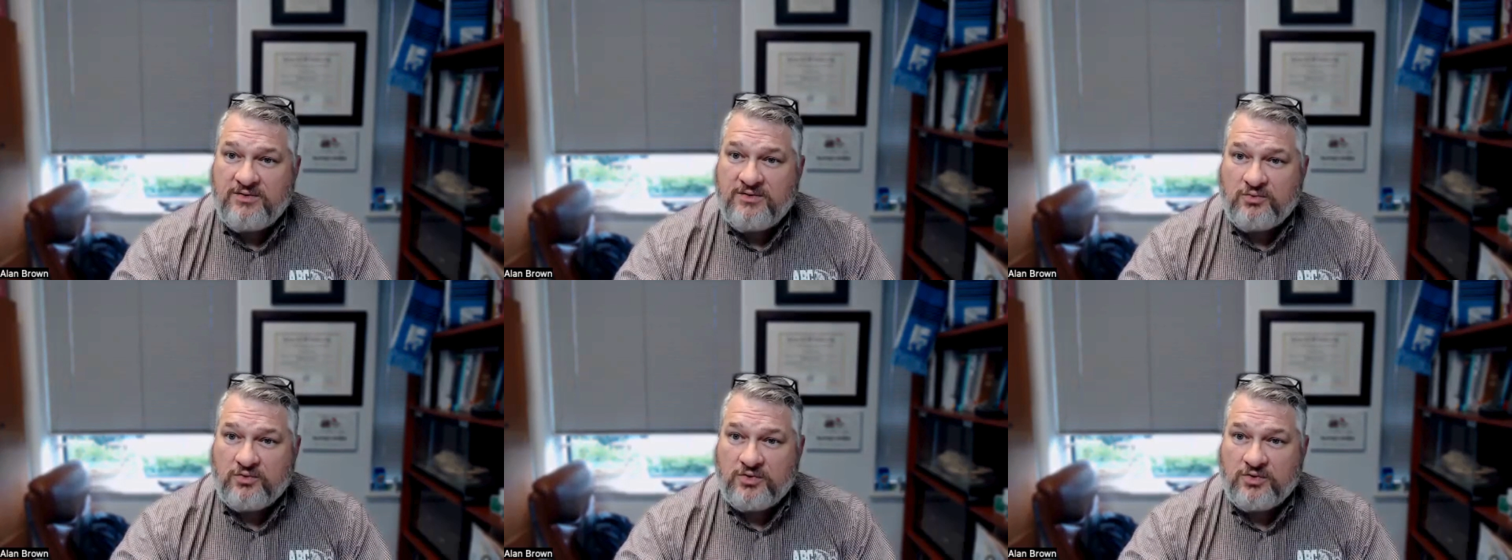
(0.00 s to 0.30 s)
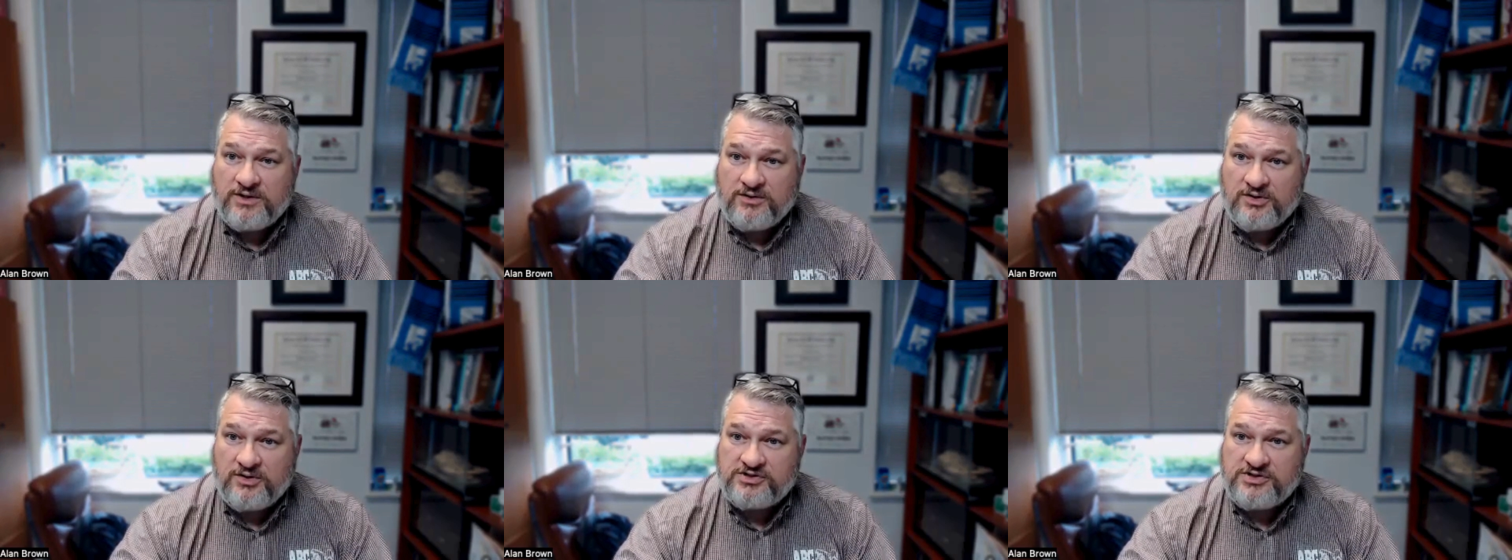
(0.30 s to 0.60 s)
where
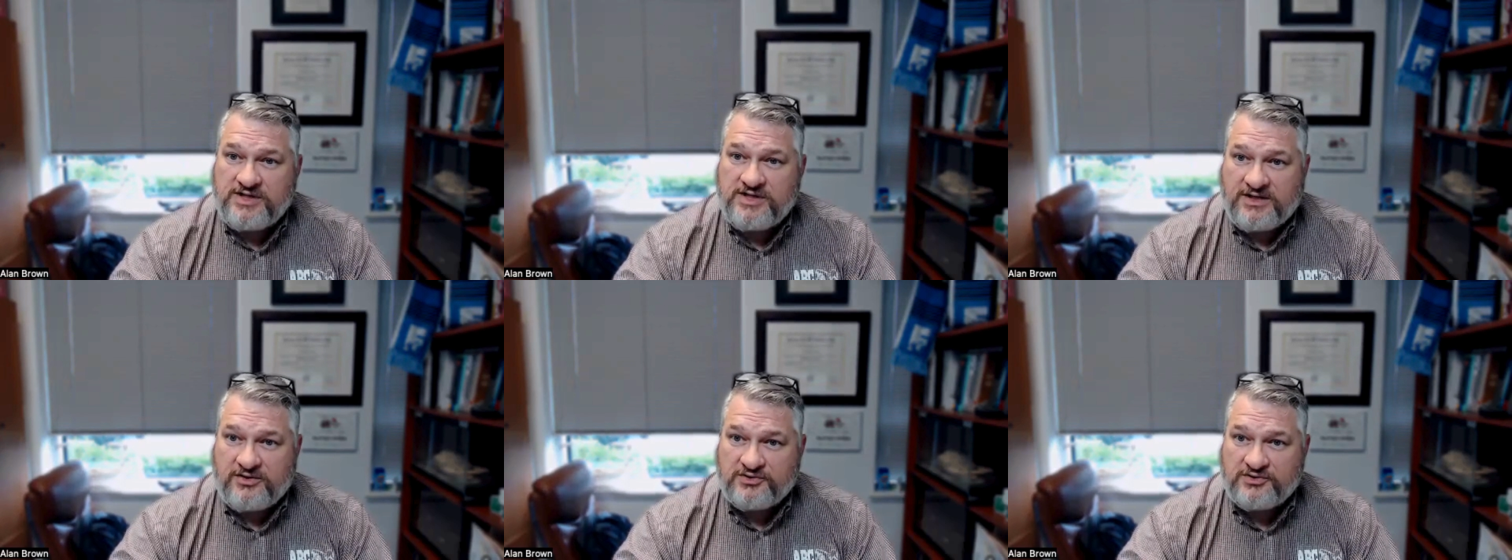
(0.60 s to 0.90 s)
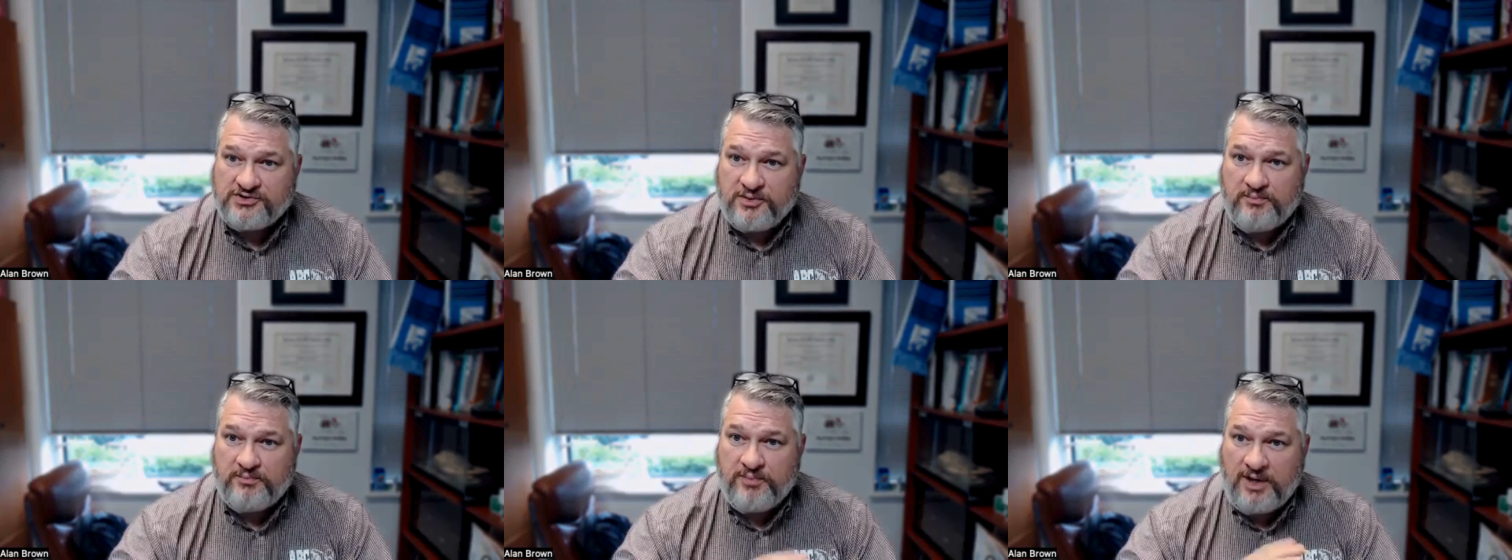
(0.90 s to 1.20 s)
it looks like there's
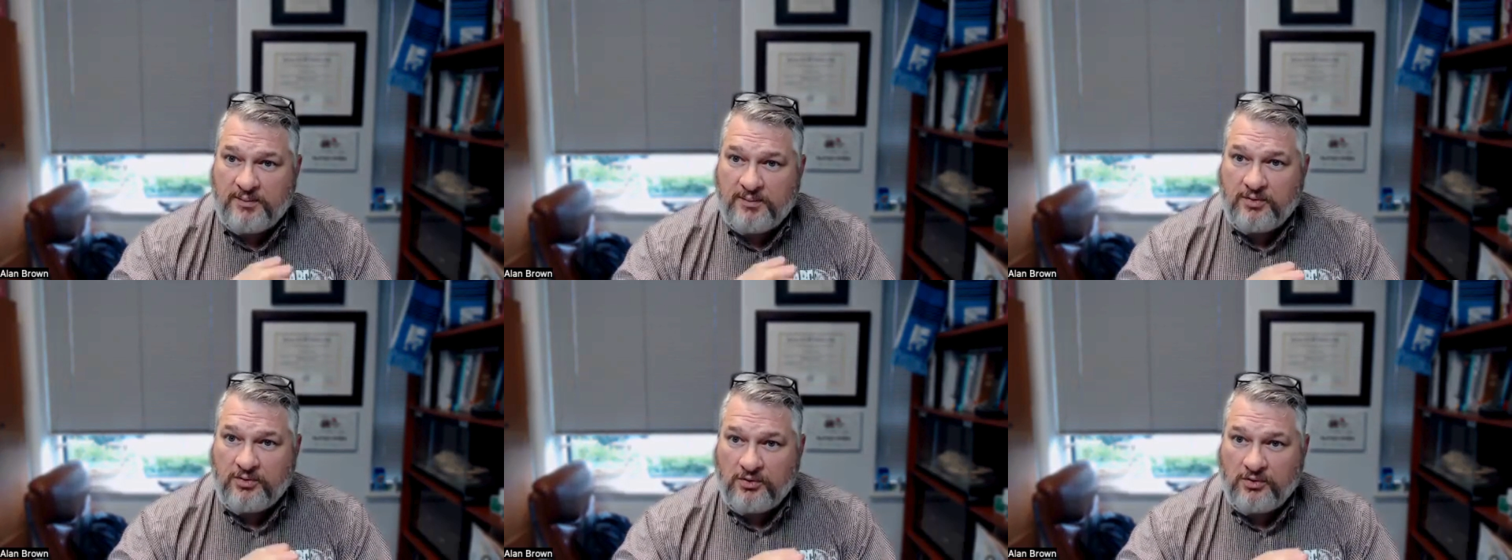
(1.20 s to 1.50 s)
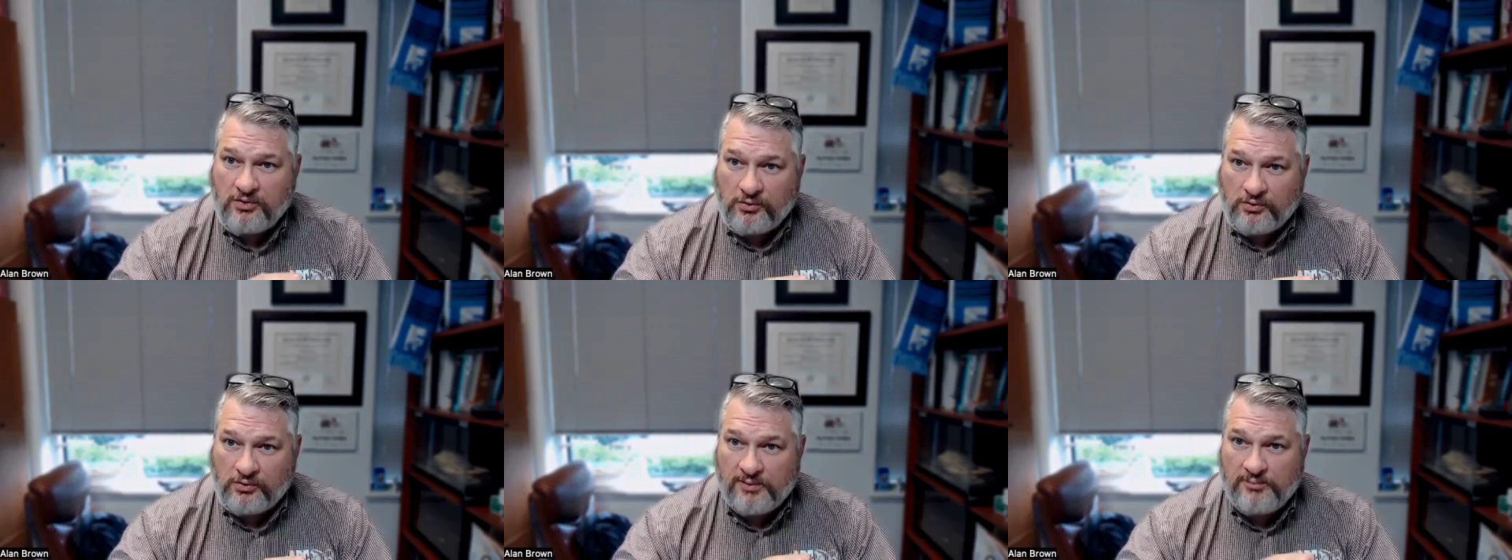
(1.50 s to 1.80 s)
a
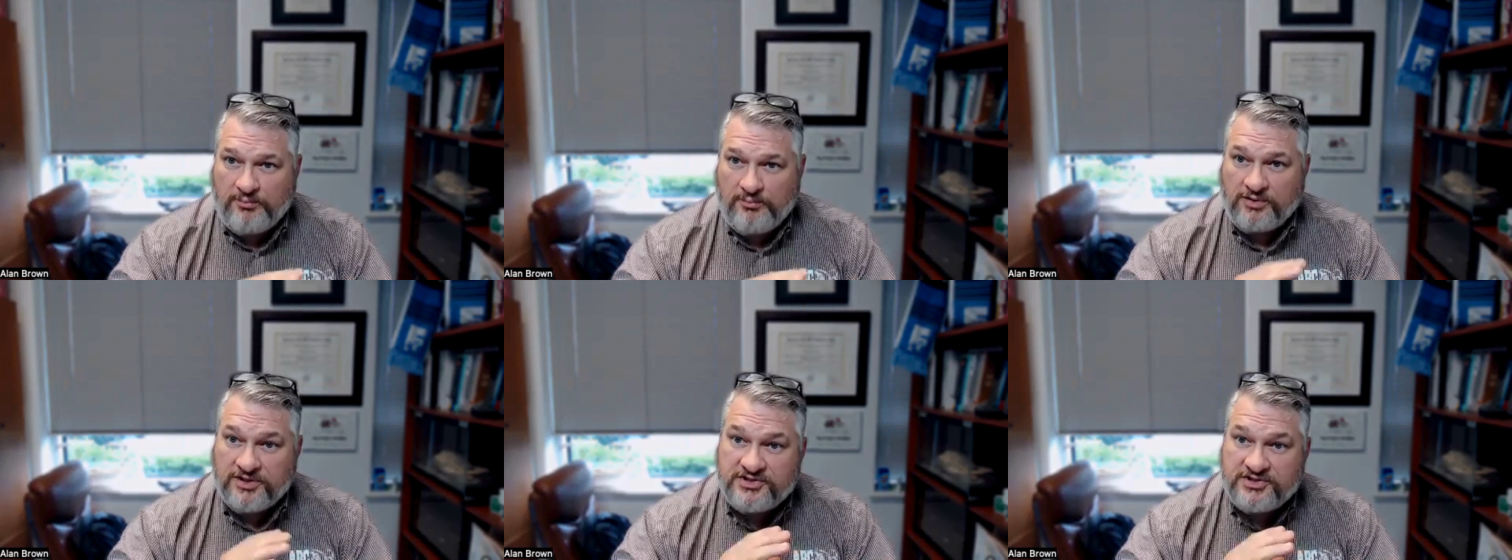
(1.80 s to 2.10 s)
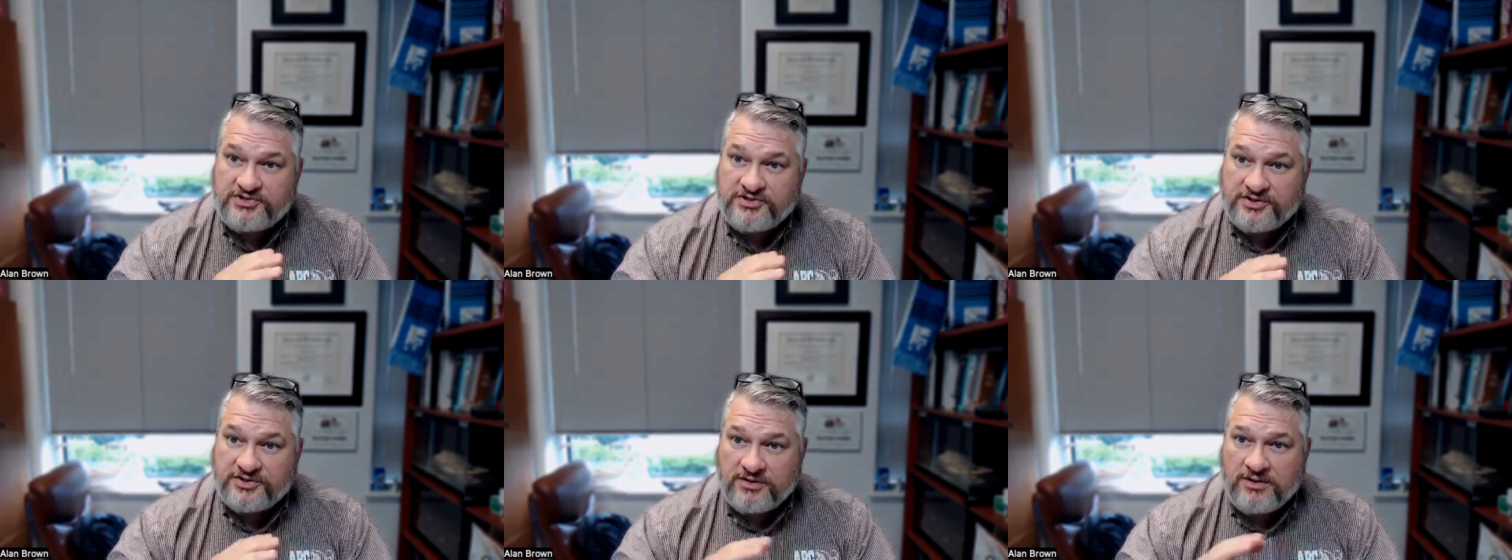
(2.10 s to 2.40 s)
bubble or a
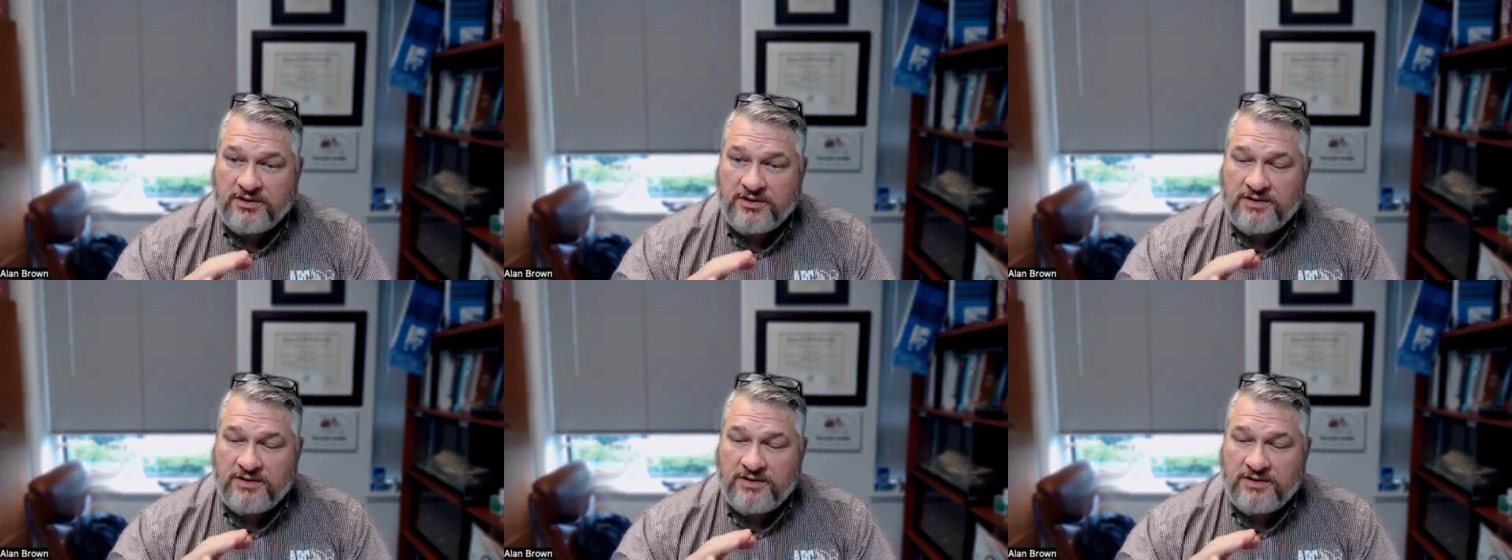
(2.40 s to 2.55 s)
blister.